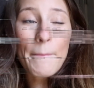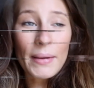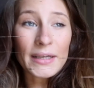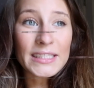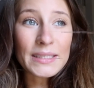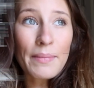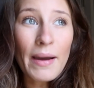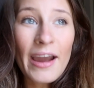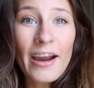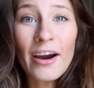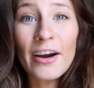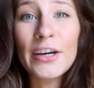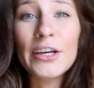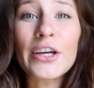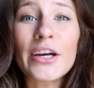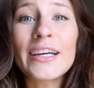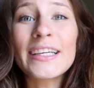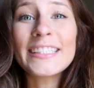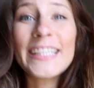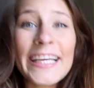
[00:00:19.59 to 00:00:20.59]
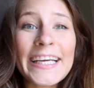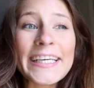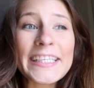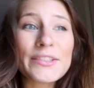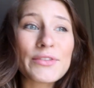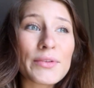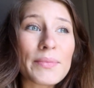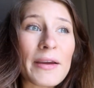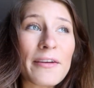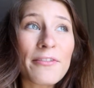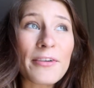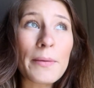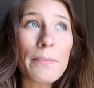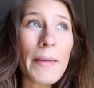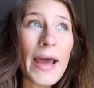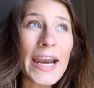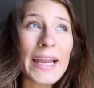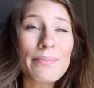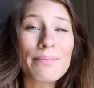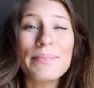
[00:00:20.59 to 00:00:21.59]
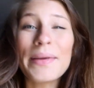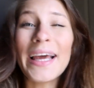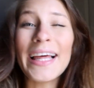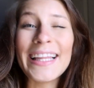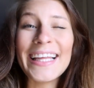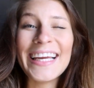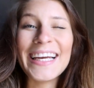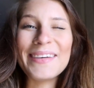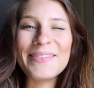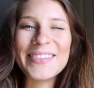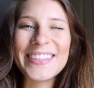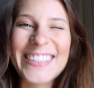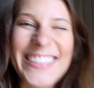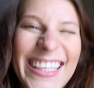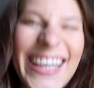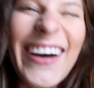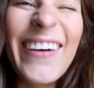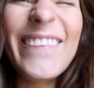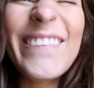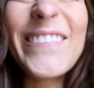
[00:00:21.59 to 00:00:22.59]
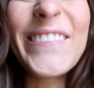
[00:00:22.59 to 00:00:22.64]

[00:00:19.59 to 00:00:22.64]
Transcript: I'm about to buy Ariana Grande tickets with my friend Maddie and Bailey, and I'm so